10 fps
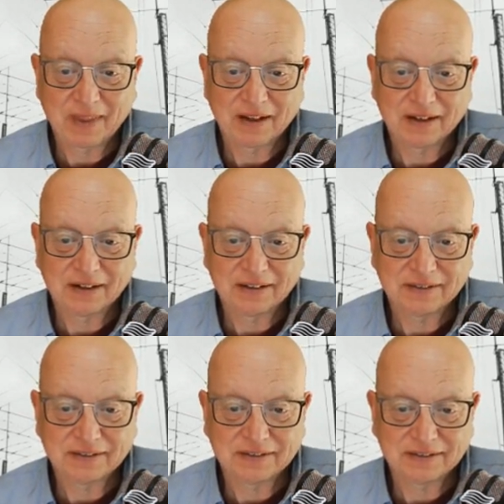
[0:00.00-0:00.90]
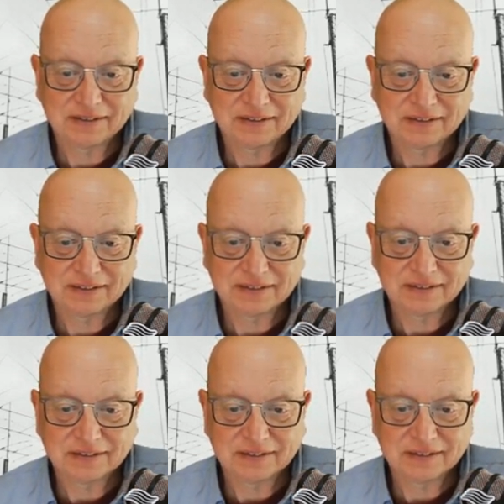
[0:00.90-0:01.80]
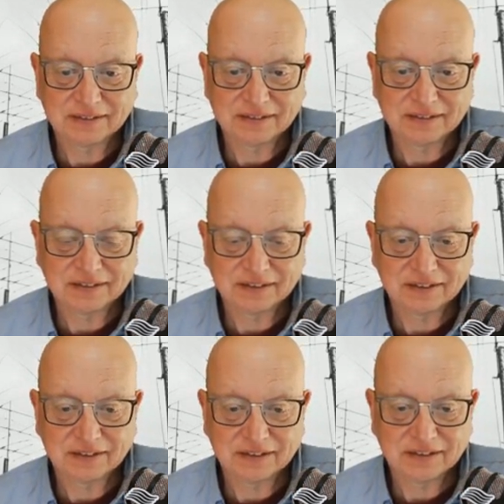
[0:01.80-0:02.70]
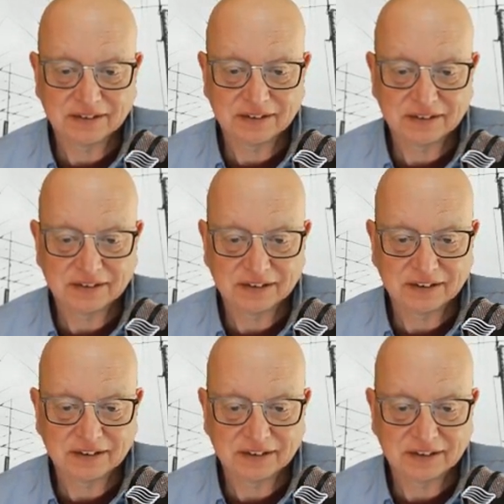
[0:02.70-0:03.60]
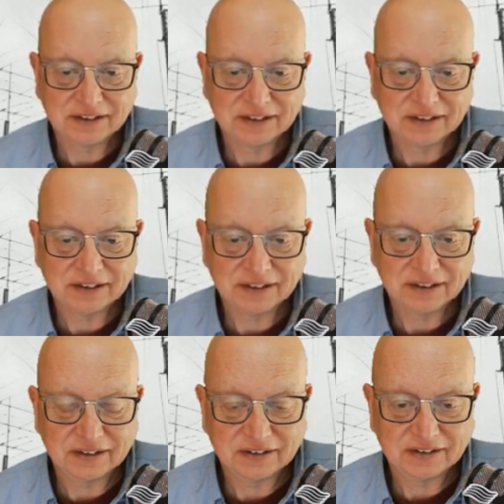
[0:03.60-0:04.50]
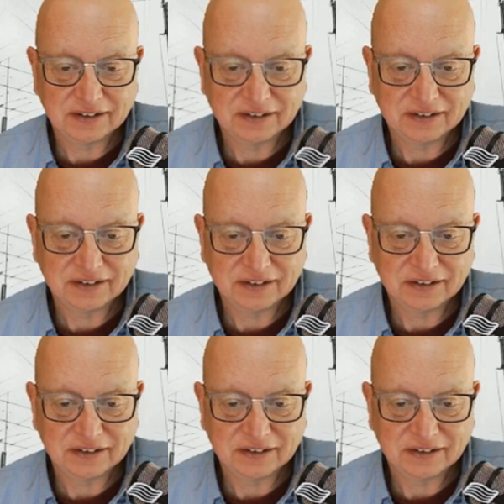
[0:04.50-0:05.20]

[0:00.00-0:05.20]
(silent)